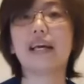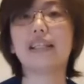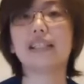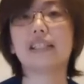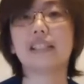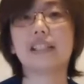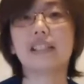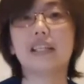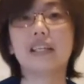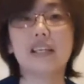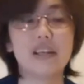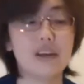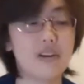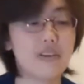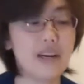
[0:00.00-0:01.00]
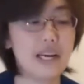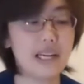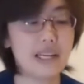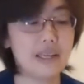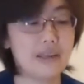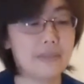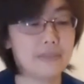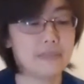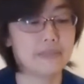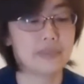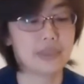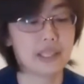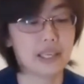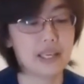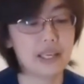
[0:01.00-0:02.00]
that. All right.
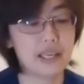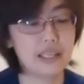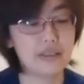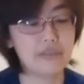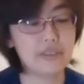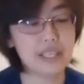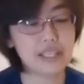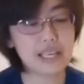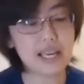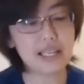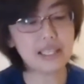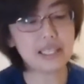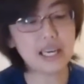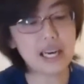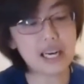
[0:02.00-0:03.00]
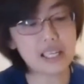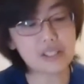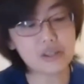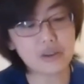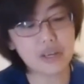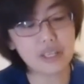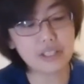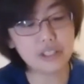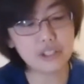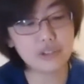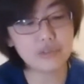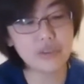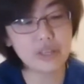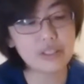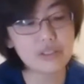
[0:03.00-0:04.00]
And if there's any cuts or any
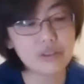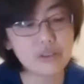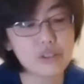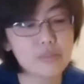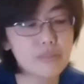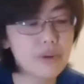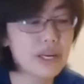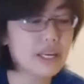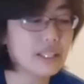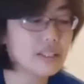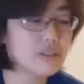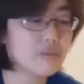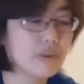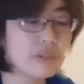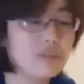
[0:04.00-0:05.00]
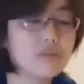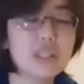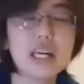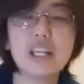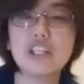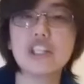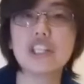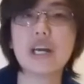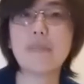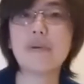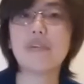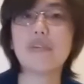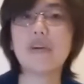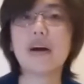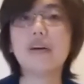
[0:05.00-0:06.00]
strains or sprains, when you touch them
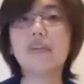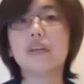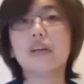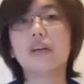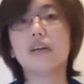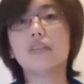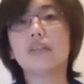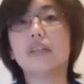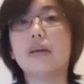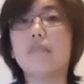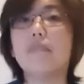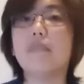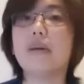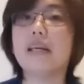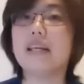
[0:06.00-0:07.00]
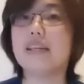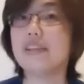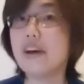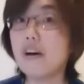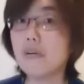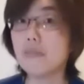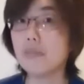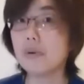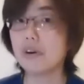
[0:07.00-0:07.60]
around, they may yelp